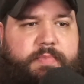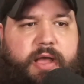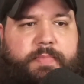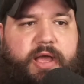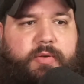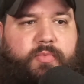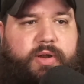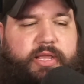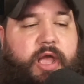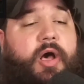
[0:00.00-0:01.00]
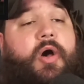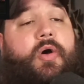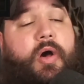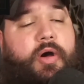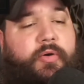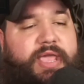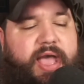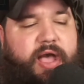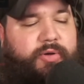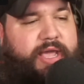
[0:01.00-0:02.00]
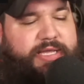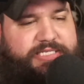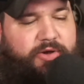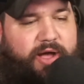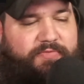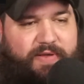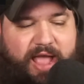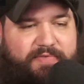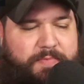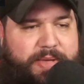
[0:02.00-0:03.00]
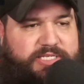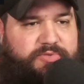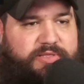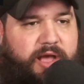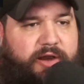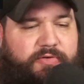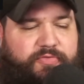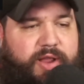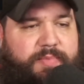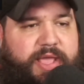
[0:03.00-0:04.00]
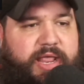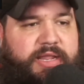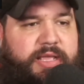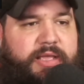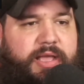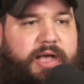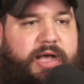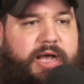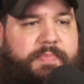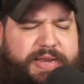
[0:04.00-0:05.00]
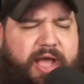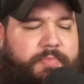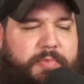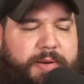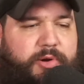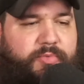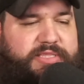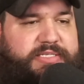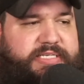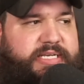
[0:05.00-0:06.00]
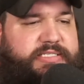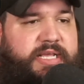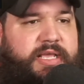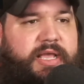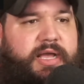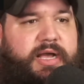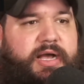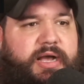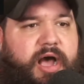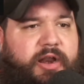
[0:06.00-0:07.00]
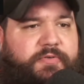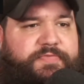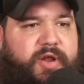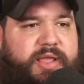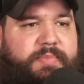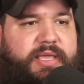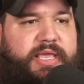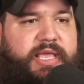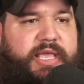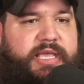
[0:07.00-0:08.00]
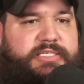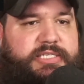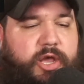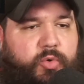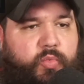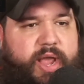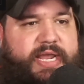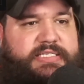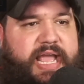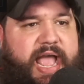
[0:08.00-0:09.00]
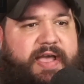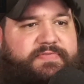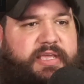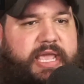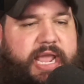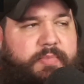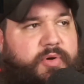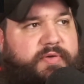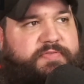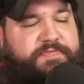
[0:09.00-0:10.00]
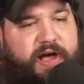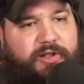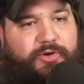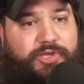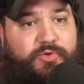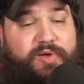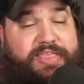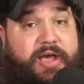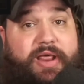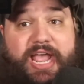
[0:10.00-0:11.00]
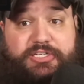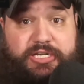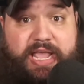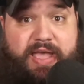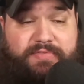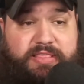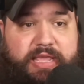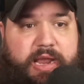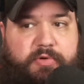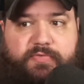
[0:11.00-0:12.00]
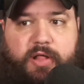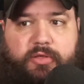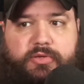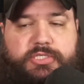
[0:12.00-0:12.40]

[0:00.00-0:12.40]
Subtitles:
I'm not really, oh yeah, okay, so I haven't messed with auto frame yet, but now I'm remembering what this is. Auto frame is a way to have the camera follow you without actually having the camera follow you.